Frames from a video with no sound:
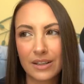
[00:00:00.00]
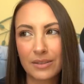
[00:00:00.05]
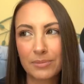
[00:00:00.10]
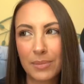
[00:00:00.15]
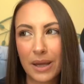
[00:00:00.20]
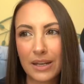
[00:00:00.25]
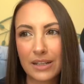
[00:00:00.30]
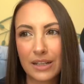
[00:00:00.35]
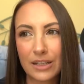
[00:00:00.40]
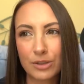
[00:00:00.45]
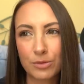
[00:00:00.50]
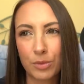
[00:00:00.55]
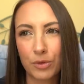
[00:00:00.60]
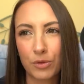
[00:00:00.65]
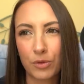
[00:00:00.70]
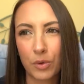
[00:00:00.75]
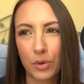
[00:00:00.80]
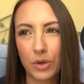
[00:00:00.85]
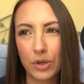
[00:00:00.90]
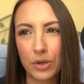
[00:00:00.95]
Matinee is
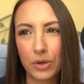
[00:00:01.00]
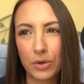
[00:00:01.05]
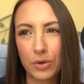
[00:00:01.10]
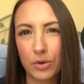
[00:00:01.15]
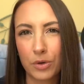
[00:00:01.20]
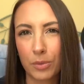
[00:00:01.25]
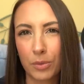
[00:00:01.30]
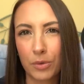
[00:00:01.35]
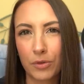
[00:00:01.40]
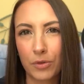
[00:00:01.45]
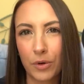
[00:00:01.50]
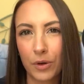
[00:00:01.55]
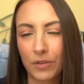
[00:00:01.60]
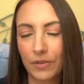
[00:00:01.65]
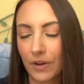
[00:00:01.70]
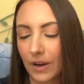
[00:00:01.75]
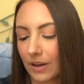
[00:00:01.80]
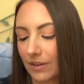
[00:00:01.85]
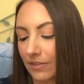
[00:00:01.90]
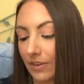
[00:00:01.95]
before noon or before
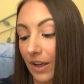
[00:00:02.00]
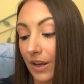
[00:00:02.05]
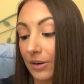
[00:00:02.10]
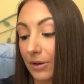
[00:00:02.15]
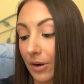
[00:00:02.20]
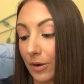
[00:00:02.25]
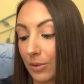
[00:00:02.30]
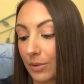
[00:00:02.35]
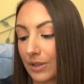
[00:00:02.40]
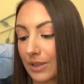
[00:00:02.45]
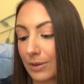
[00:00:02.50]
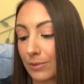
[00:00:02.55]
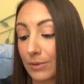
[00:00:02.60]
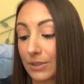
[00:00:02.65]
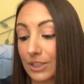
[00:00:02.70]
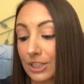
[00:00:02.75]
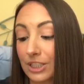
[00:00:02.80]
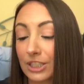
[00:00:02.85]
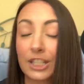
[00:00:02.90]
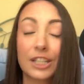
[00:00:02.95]
five. I don't know. It was
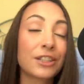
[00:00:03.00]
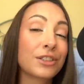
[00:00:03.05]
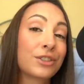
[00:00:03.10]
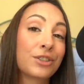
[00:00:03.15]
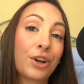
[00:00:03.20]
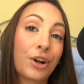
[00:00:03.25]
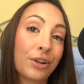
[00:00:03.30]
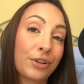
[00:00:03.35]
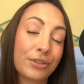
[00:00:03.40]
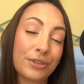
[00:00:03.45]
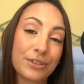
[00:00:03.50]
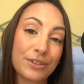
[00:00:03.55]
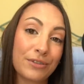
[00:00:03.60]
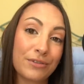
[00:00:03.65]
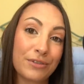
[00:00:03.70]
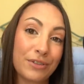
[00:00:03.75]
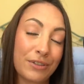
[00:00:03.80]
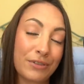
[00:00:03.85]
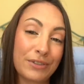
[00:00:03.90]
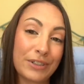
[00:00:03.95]
six dollars and
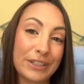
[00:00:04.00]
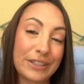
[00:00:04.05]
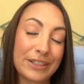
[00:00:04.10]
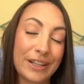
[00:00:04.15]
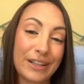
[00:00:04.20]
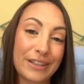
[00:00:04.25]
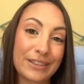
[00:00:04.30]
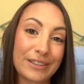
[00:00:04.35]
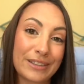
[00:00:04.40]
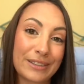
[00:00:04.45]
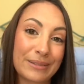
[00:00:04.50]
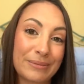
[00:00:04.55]
fifty cents.